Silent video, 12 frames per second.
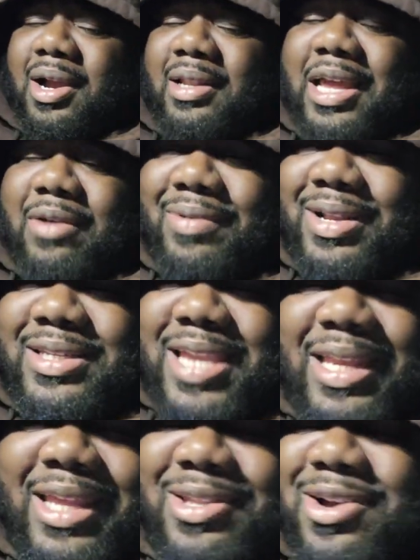I'm like, what is
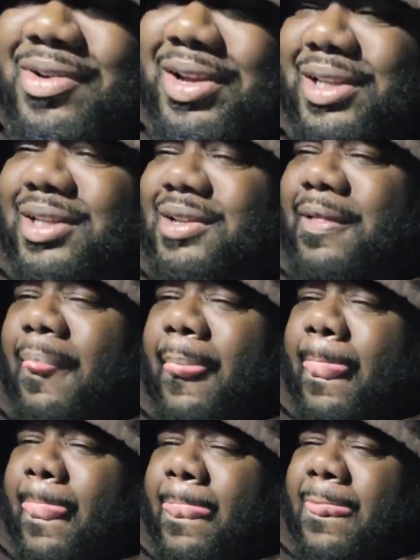Kenny doing?
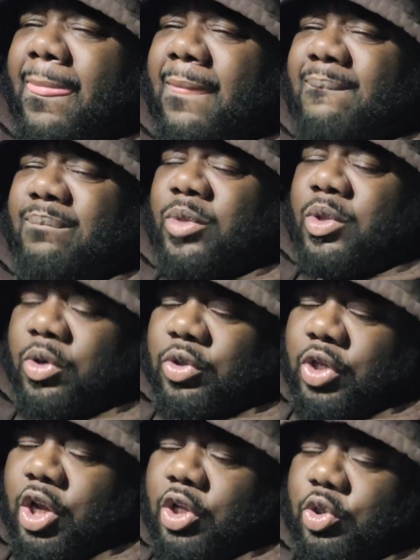Oh
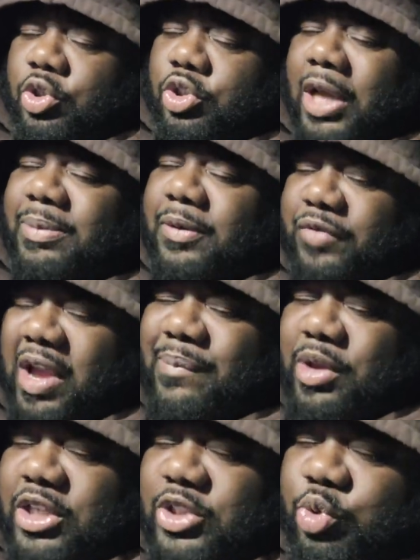yeah, did you stop the fight
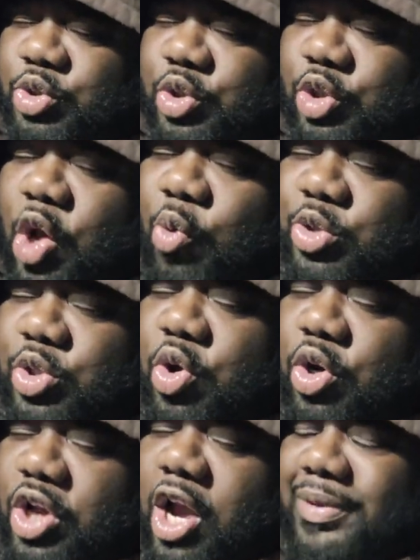because what you thought was
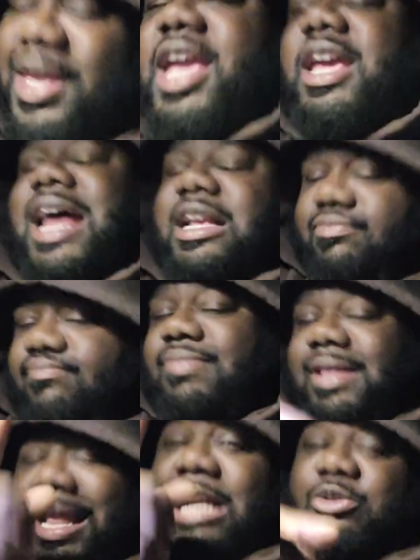gonna come? Yeah,
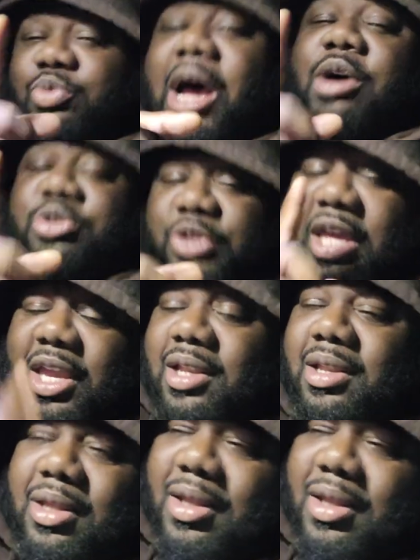that's what I was thinking.